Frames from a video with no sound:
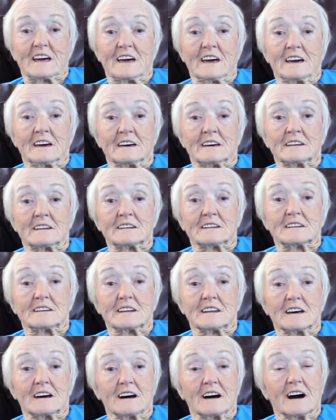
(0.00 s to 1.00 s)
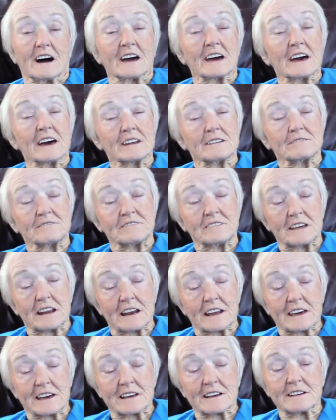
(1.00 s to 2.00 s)
And I had a
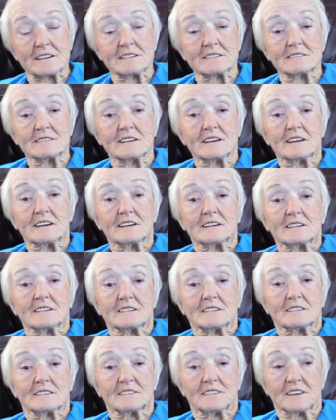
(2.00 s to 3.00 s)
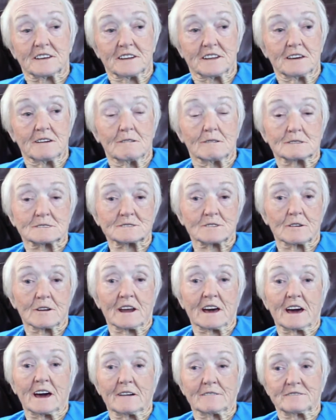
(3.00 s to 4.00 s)
feeling that he was going
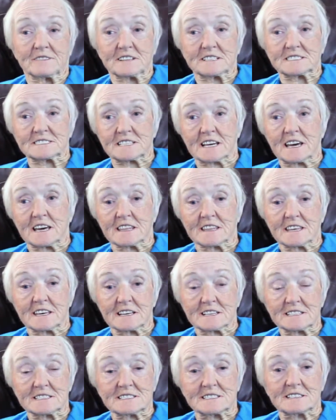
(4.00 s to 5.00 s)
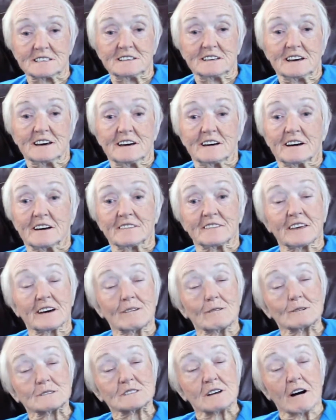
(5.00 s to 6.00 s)
to have to say this, and
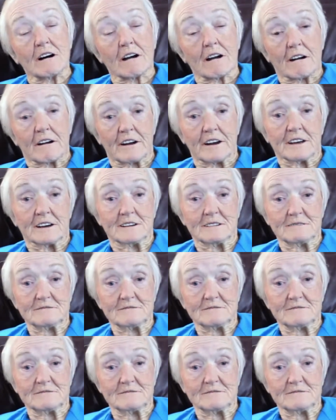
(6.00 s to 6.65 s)
that was hard.